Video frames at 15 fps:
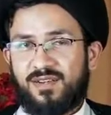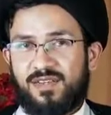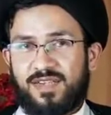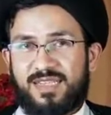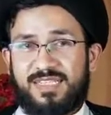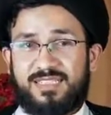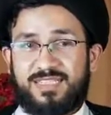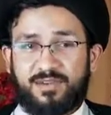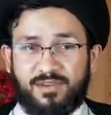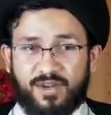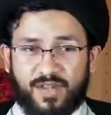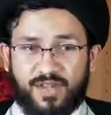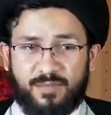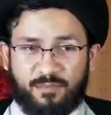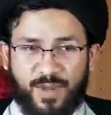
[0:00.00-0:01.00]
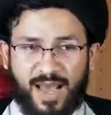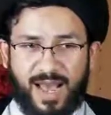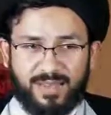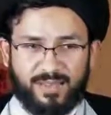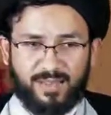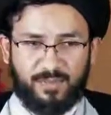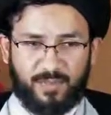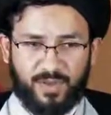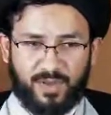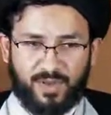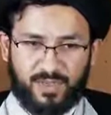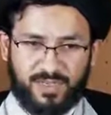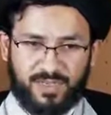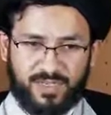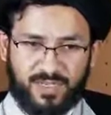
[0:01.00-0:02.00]
Is there a
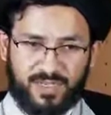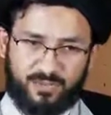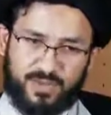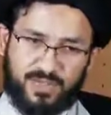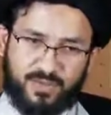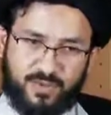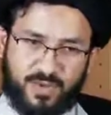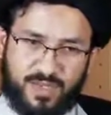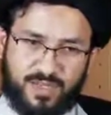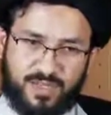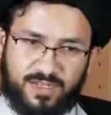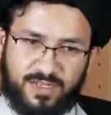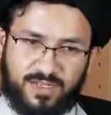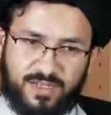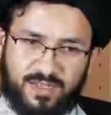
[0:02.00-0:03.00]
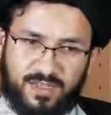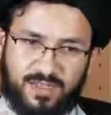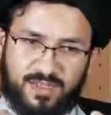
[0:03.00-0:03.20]
compatibility between